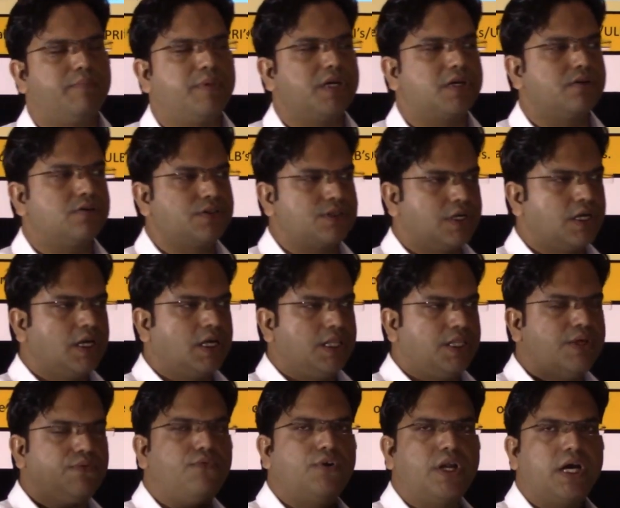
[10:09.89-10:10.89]
because
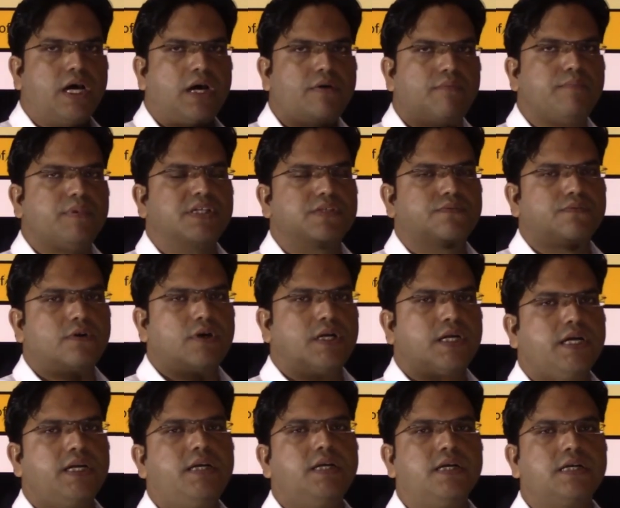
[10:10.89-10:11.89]
they would have, means for
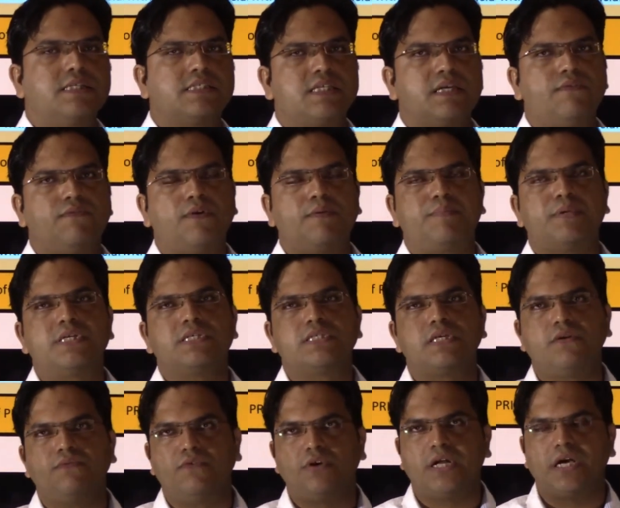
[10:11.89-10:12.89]
10 years, if a
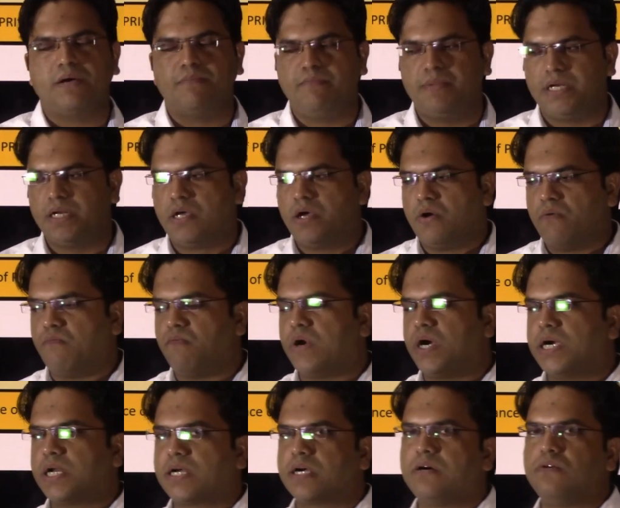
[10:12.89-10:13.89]
person would have been
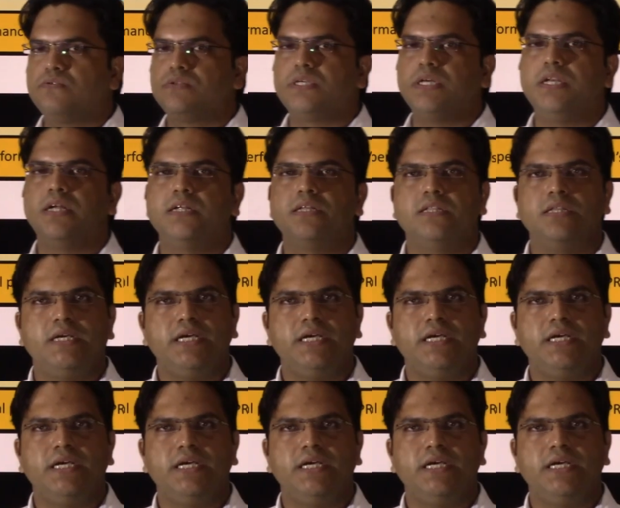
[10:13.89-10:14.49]
ward councillor,